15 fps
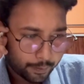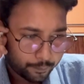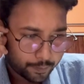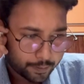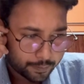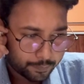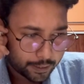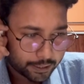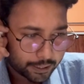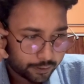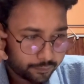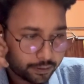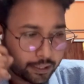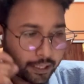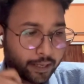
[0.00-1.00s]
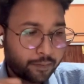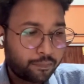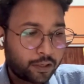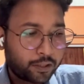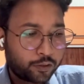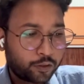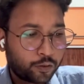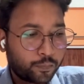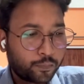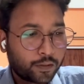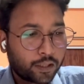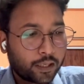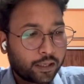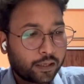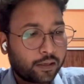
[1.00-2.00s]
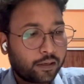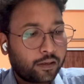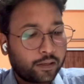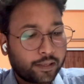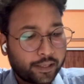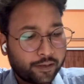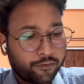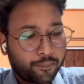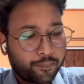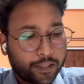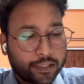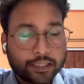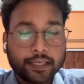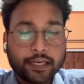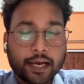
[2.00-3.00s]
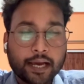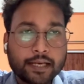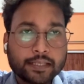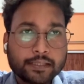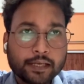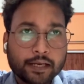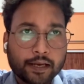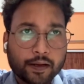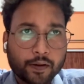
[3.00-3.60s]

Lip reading: patient with A blood group, if a patient has